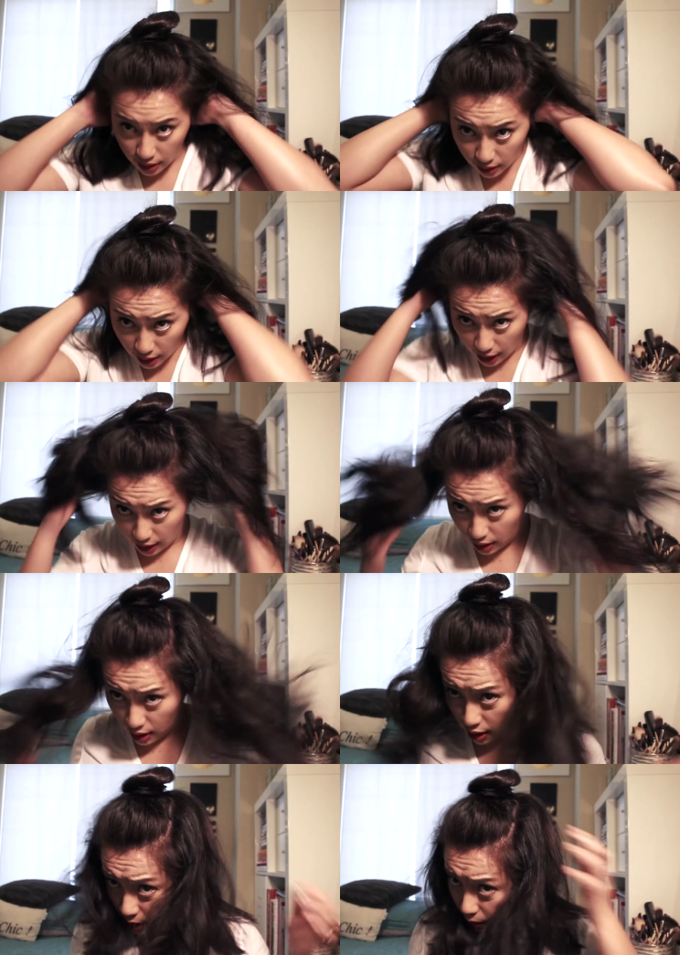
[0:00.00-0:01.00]
And
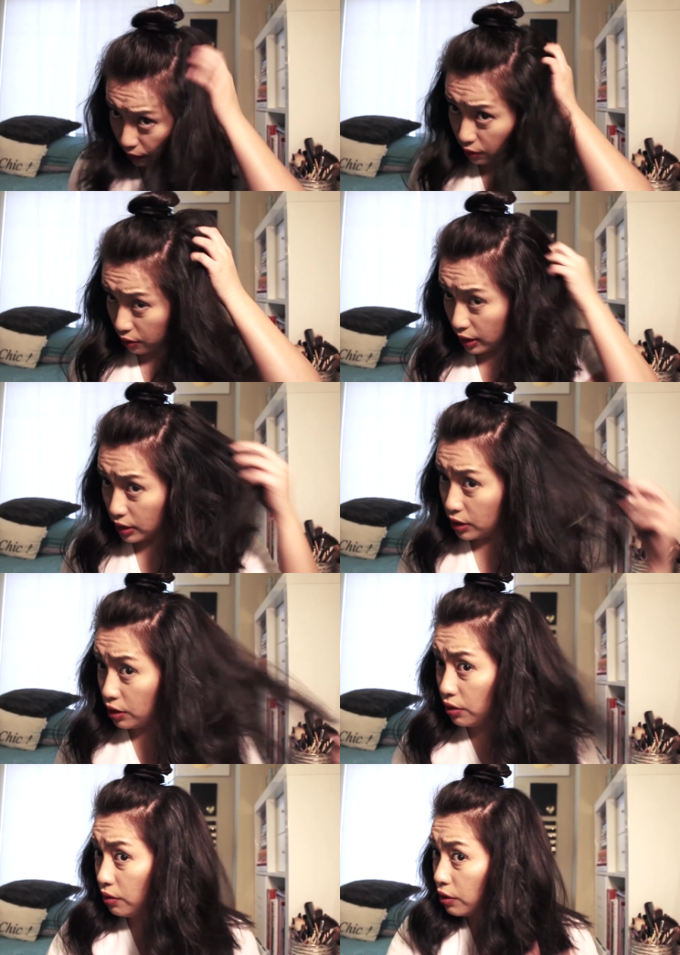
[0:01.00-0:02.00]
then if you need
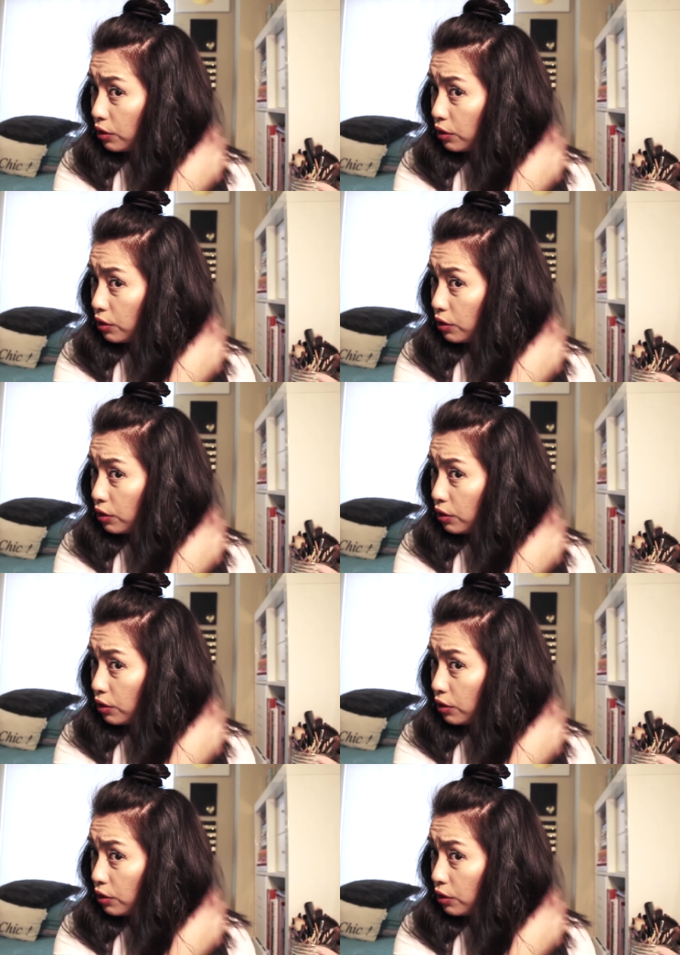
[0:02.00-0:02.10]
to,